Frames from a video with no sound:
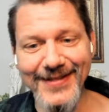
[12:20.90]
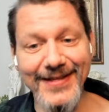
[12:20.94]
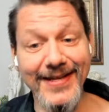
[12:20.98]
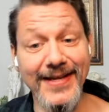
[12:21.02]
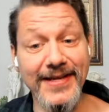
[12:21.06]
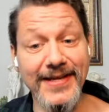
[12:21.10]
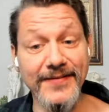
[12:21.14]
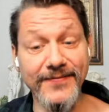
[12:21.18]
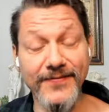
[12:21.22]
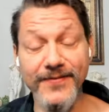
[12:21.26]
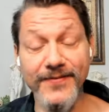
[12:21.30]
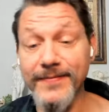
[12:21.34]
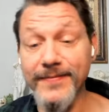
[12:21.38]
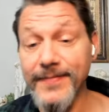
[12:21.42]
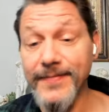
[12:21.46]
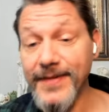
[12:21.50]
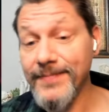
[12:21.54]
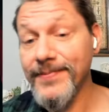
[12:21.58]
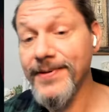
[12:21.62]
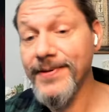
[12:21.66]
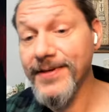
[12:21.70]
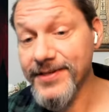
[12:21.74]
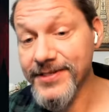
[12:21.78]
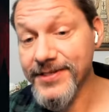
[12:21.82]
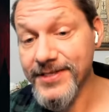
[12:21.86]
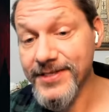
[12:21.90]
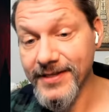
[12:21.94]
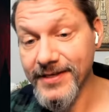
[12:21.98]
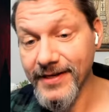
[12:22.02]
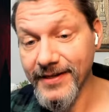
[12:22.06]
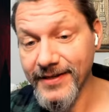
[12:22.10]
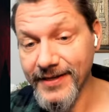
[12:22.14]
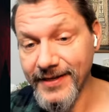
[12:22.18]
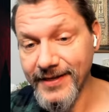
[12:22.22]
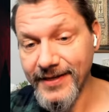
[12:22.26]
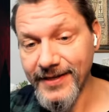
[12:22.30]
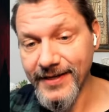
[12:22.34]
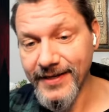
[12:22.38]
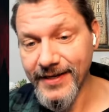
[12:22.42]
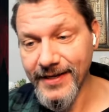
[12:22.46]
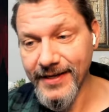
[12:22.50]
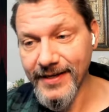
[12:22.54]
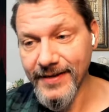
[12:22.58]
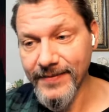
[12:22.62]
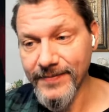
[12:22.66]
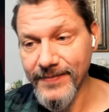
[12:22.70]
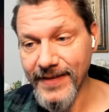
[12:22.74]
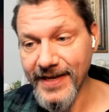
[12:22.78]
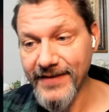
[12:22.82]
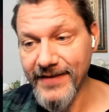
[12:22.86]
for me personally,
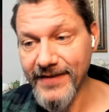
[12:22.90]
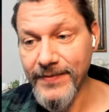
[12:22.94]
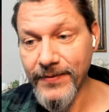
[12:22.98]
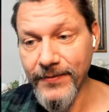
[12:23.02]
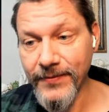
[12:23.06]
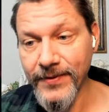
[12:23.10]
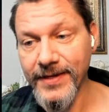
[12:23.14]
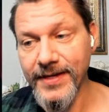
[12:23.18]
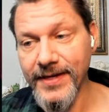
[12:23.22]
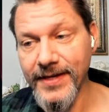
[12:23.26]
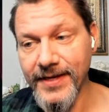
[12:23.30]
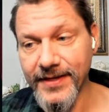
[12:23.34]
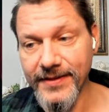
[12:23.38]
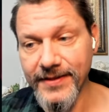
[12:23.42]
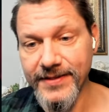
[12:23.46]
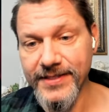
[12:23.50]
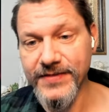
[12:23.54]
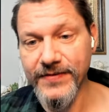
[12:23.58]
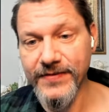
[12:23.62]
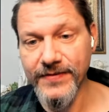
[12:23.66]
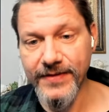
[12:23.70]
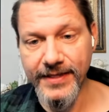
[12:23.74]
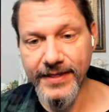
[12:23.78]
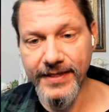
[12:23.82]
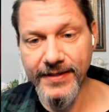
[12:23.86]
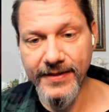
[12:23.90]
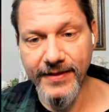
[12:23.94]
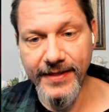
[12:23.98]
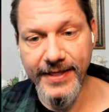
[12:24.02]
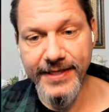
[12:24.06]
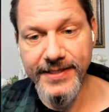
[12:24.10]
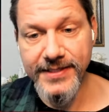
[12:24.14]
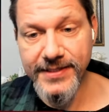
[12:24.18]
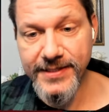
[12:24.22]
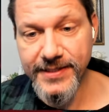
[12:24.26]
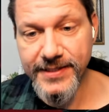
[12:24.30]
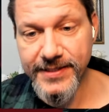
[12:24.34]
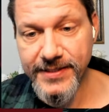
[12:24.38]
I've been working on this for like the last 6